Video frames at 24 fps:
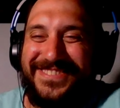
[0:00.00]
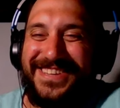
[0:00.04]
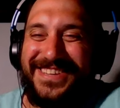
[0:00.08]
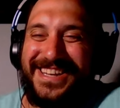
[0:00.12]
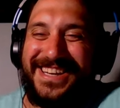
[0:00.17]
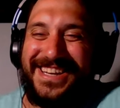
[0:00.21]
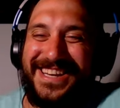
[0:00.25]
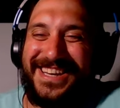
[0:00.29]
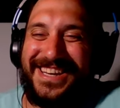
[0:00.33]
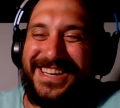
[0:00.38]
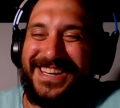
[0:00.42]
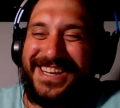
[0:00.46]
I
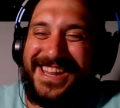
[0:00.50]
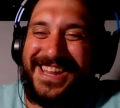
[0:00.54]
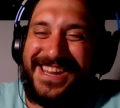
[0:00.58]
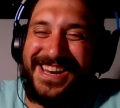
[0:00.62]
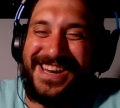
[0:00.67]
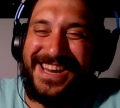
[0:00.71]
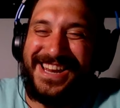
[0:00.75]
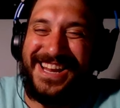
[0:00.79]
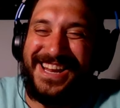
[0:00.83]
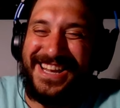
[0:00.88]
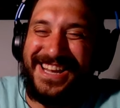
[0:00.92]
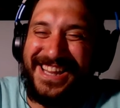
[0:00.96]

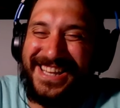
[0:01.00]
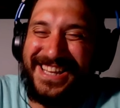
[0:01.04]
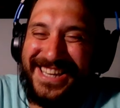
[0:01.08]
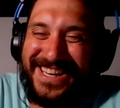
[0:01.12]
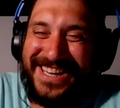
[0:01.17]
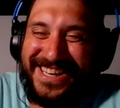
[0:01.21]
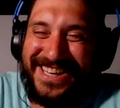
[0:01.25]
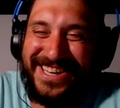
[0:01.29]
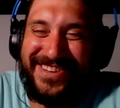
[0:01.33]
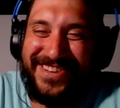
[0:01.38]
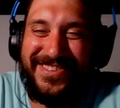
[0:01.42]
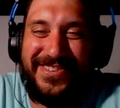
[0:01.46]

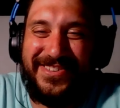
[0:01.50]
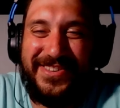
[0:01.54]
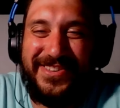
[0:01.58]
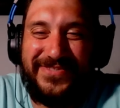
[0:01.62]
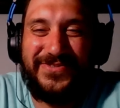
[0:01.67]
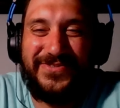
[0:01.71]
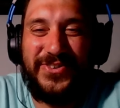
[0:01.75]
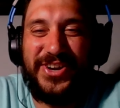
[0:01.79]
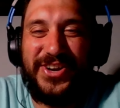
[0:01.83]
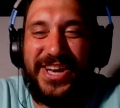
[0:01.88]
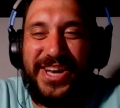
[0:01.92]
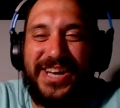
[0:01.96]
didn't do it
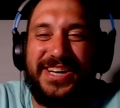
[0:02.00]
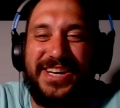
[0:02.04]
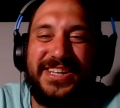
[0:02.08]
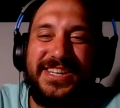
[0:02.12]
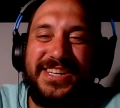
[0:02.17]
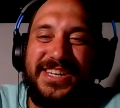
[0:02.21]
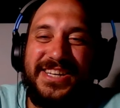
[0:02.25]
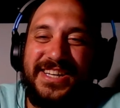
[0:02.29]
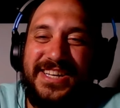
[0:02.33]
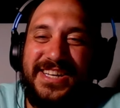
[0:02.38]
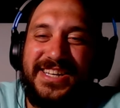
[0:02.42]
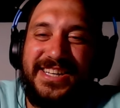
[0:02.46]
for you.
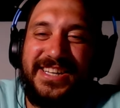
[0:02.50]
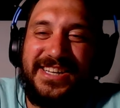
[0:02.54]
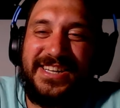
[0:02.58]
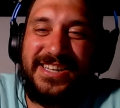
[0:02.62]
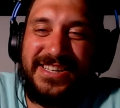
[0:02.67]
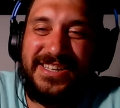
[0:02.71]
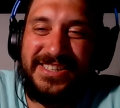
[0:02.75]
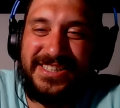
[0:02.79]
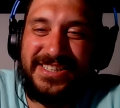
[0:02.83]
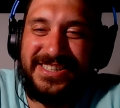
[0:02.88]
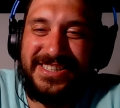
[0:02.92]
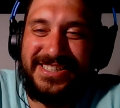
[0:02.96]

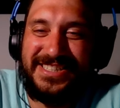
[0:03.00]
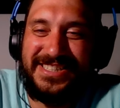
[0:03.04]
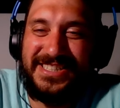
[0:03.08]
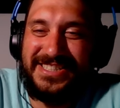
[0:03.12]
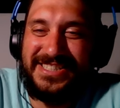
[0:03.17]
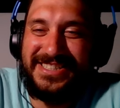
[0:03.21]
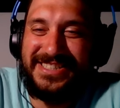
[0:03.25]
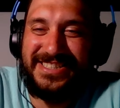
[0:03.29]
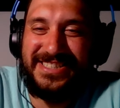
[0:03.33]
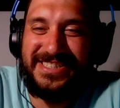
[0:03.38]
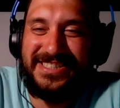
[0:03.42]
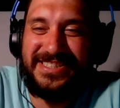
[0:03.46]
All right.
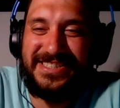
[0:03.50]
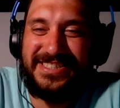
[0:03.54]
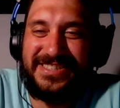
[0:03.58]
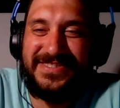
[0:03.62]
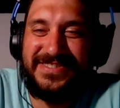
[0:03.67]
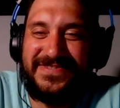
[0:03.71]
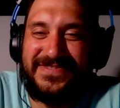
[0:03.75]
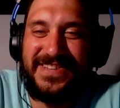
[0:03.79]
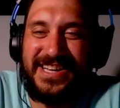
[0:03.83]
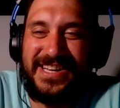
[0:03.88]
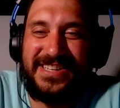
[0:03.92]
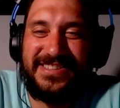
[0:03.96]

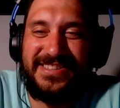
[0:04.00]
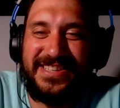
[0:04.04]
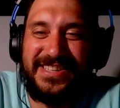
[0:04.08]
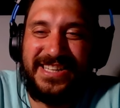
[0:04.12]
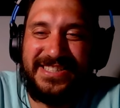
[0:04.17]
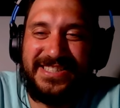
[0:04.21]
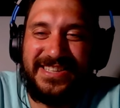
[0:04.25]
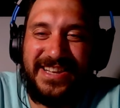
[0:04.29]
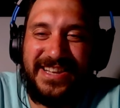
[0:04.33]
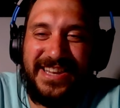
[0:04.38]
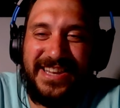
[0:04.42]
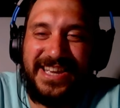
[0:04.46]

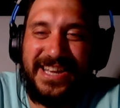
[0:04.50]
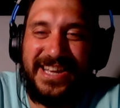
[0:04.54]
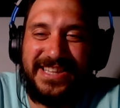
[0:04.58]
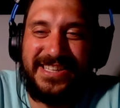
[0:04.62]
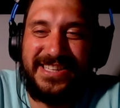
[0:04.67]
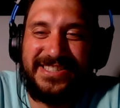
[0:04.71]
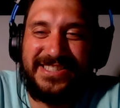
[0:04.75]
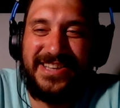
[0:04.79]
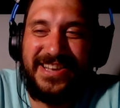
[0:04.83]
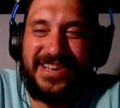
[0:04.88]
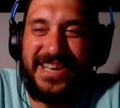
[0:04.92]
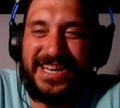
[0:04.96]
That's
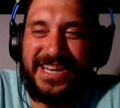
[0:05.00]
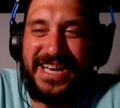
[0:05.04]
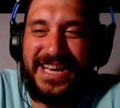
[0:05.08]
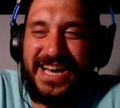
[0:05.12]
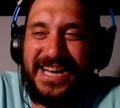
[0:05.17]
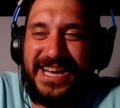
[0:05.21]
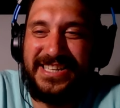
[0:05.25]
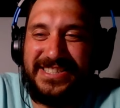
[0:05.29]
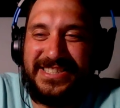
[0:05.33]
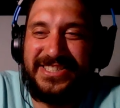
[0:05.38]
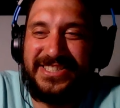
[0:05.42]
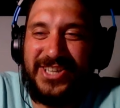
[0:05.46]
all I
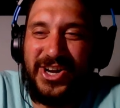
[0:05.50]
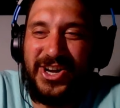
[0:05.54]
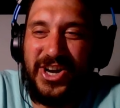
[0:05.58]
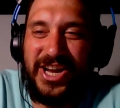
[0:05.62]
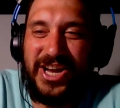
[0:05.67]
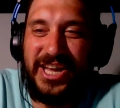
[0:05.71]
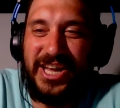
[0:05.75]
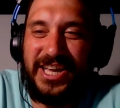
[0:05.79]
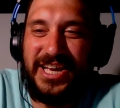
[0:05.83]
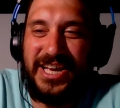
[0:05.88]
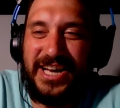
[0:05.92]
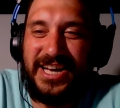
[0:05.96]
got.
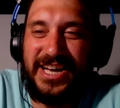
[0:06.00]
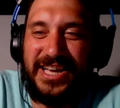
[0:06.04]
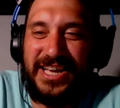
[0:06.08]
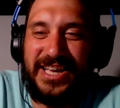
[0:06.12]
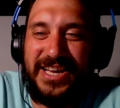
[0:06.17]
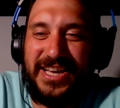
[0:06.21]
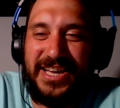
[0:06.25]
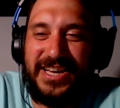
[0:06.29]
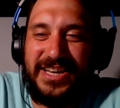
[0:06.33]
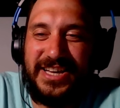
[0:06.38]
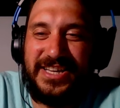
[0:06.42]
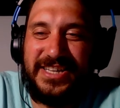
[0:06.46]
Sorry,
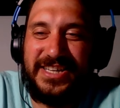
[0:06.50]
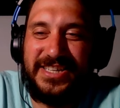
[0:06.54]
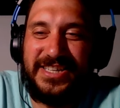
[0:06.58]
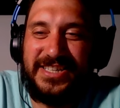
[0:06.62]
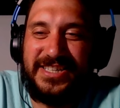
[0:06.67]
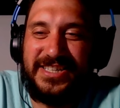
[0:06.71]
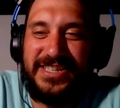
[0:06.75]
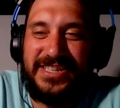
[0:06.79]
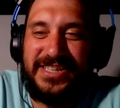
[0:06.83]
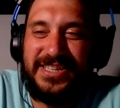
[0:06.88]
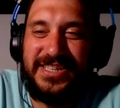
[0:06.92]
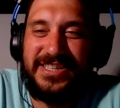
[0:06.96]
I
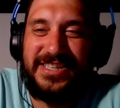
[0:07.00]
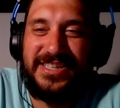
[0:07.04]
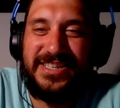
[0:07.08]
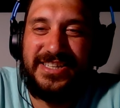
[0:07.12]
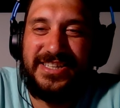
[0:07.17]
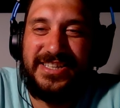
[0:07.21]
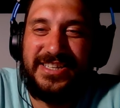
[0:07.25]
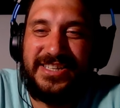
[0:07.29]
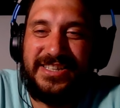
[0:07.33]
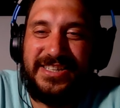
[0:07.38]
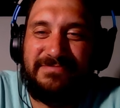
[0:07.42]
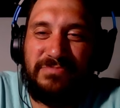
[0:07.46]

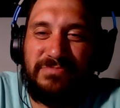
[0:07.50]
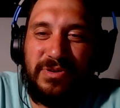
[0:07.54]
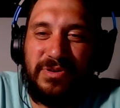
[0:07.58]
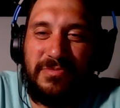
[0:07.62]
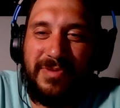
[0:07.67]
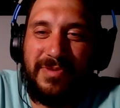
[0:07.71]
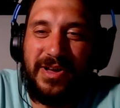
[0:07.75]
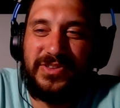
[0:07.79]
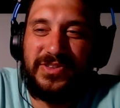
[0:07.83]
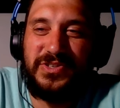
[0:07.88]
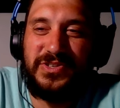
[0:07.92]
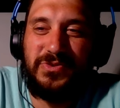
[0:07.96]
put
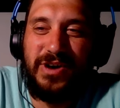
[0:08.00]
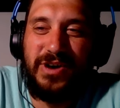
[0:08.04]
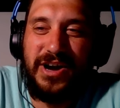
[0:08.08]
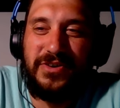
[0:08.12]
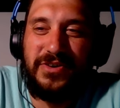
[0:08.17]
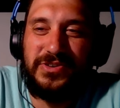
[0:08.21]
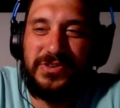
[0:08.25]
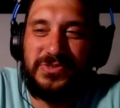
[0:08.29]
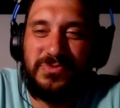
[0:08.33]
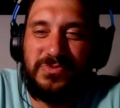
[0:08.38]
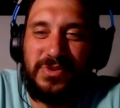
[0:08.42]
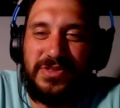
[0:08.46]
about 2
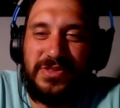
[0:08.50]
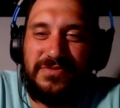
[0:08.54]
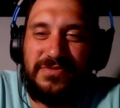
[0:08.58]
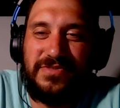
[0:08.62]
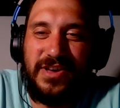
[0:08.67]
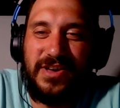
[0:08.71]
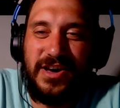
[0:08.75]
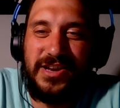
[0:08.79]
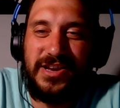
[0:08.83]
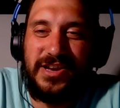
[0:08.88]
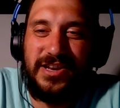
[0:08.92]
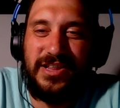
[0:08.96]
hours worth of
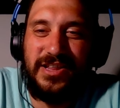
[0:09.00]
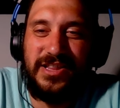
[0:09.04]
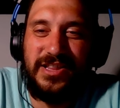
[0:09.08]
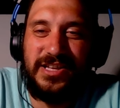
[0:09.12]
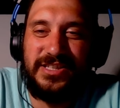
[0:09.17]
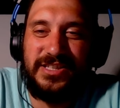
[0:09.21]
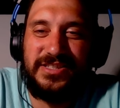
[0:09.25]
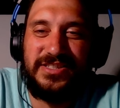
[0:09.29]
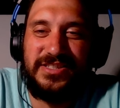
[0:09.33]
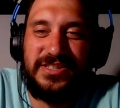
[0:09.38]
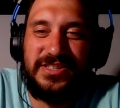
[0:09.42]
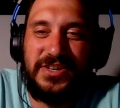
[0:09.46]
thought into
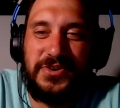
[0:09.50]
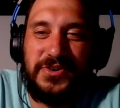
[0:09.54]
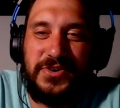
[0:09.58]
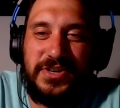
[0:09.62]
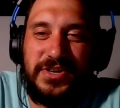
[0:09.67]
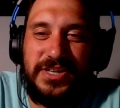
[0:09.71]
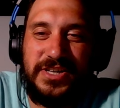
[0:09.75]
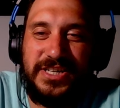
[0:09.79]
this, so...